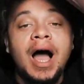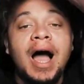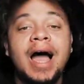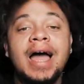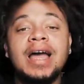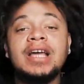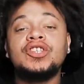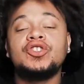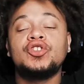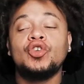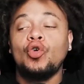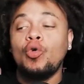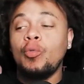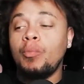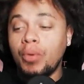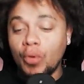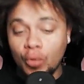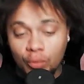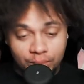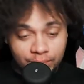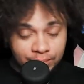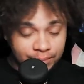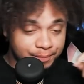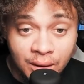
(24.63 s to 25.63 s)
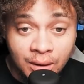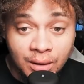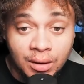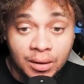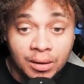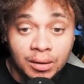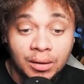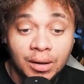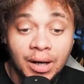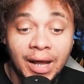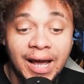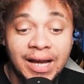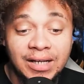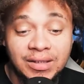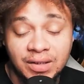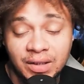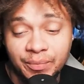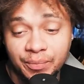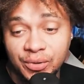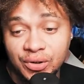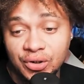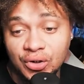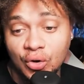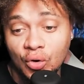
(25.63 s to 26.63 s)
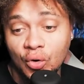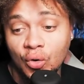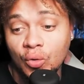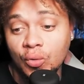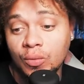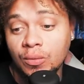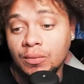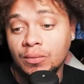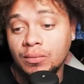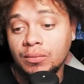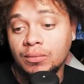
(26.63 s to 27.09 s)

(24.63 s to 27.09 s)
Alright, so boom. Last episode,